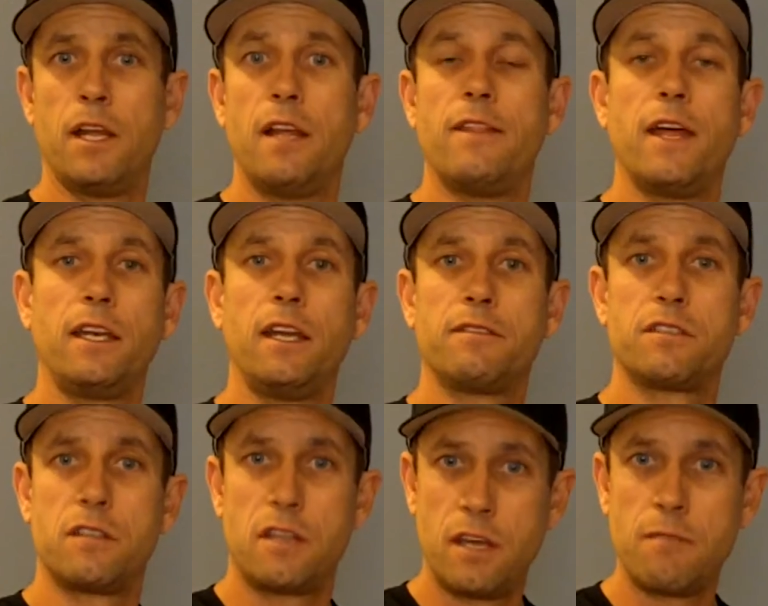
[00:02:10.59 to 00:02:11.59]
That gets
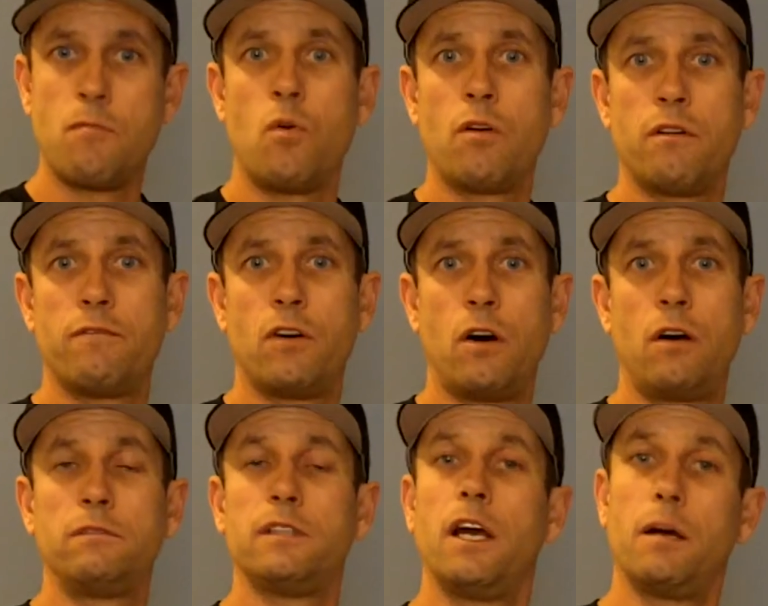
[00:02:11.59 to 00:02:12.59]
them more
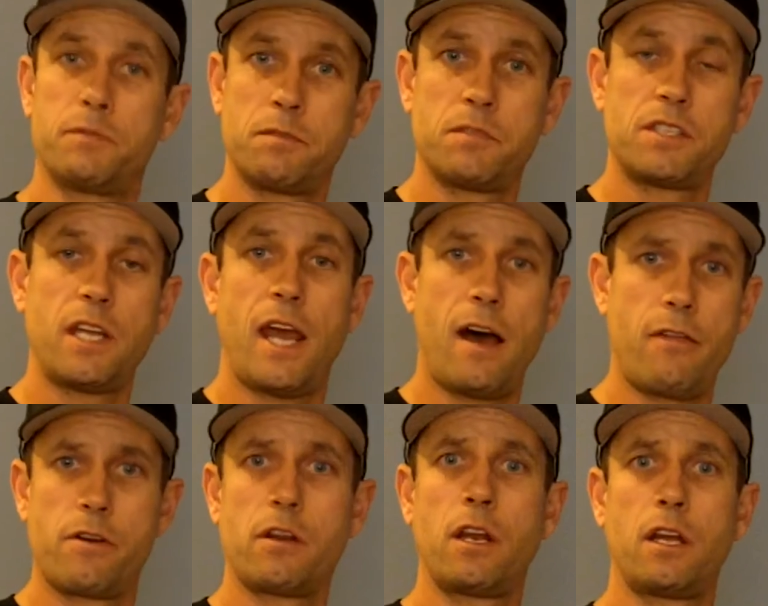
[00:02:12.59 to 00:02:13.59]
involved, helps them see how
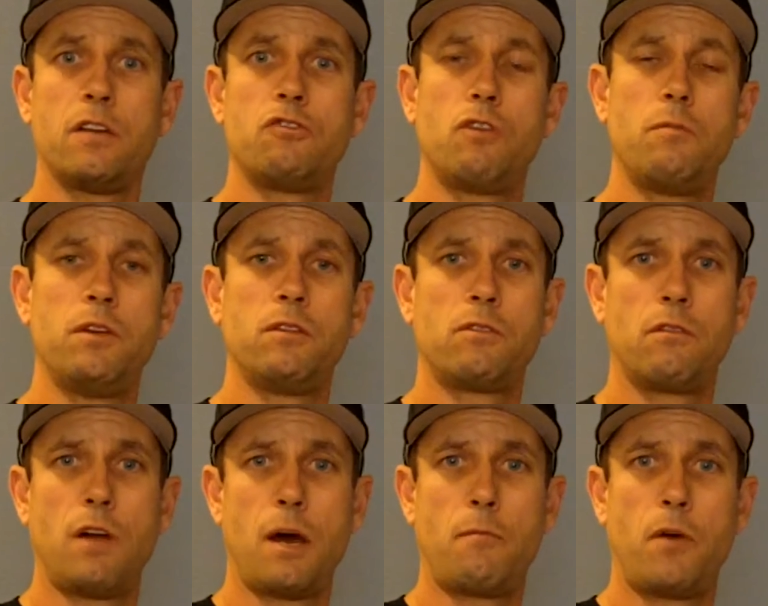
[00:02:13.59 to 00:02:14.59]
they're going to contribute
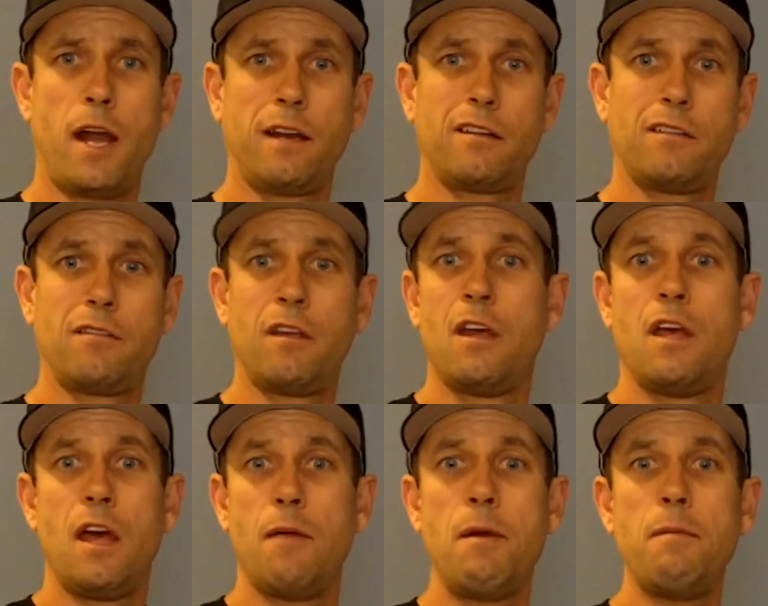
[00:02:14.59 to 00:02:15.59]
throughout practice,
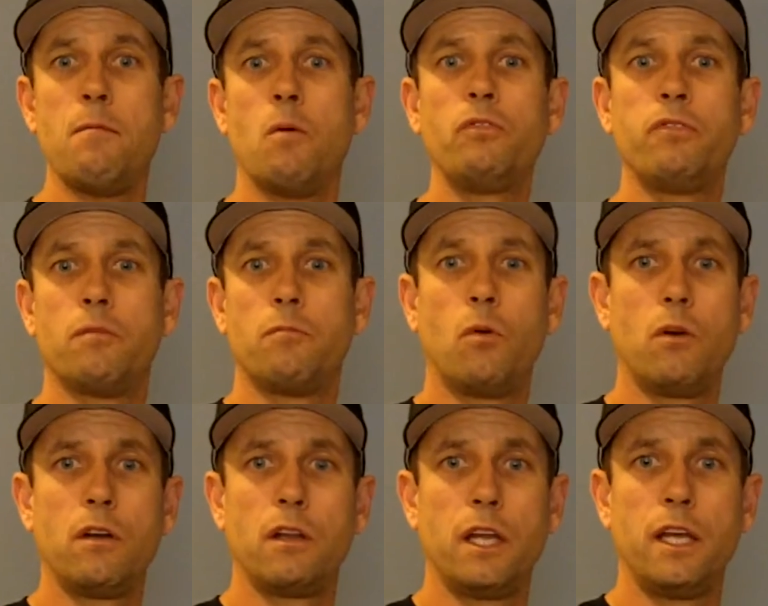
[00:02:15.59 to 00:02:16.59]
and maybe most
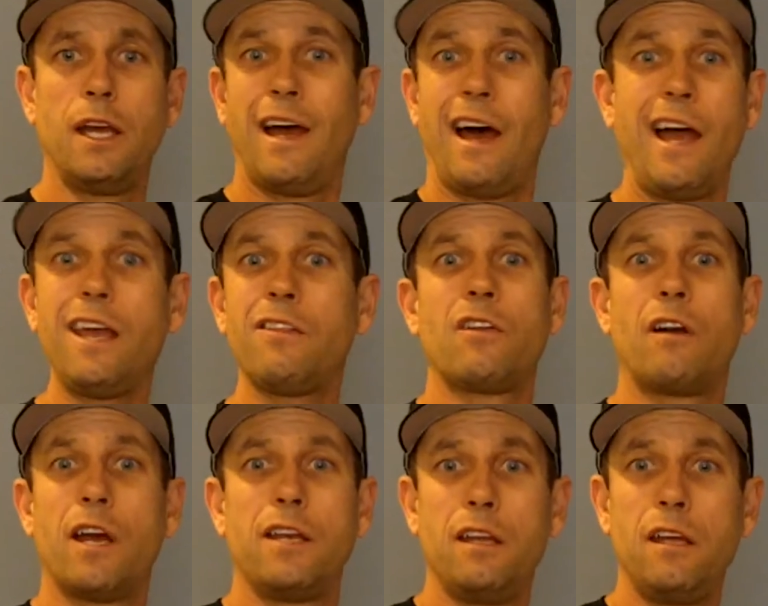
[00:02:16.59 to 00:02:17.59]
importantly, I get their
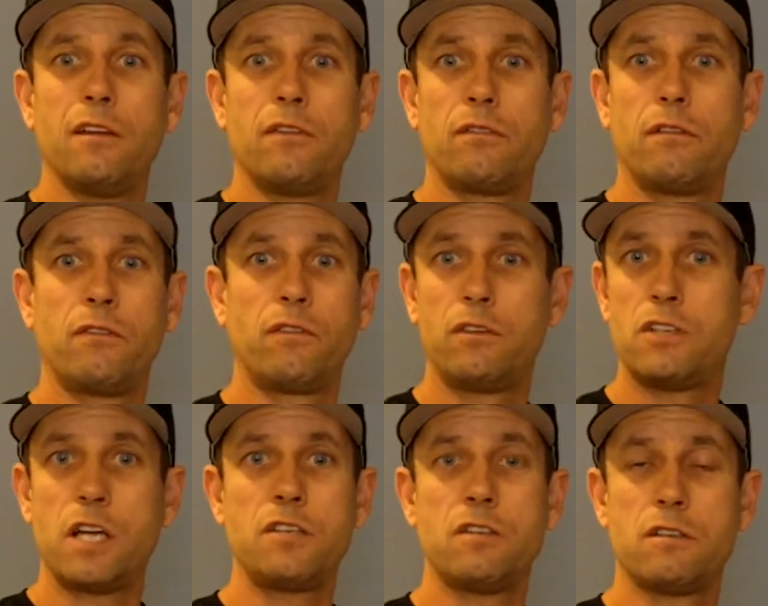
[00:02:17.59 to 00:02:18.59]
ideas and
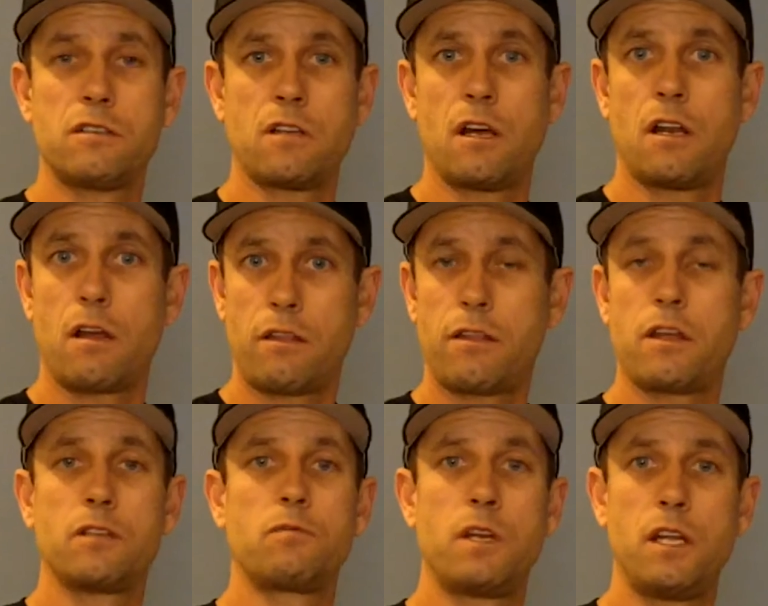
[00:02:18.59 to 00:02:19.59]
suggestions on other
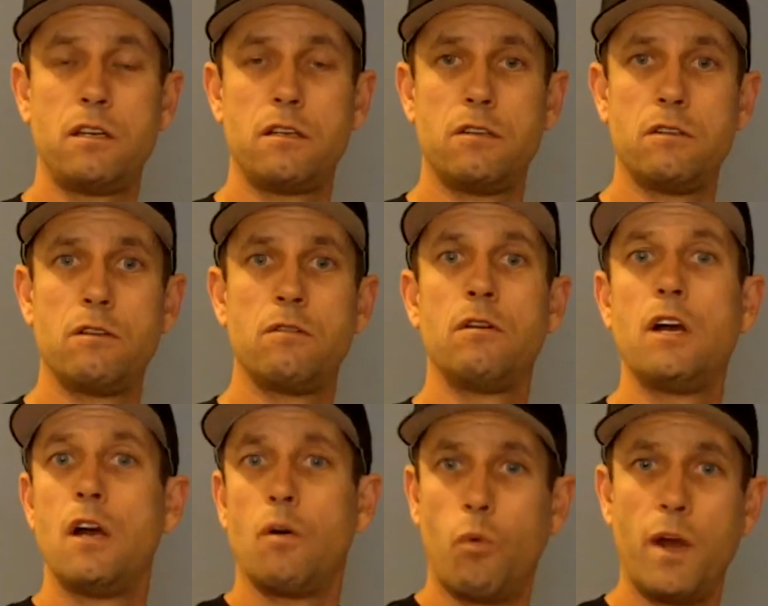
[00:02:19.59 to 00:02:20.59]
things we need to do,
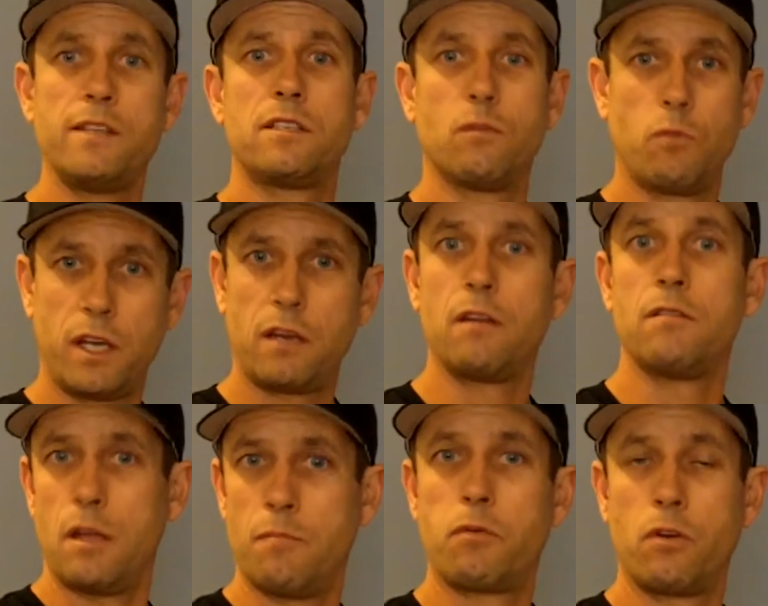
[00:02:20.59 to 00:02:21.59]
ways that we could
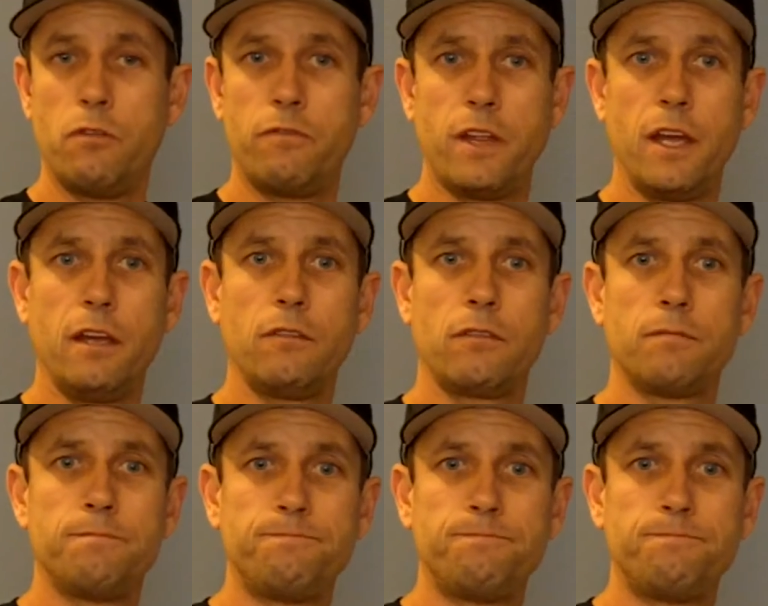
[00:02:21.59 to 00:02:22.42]
improve things.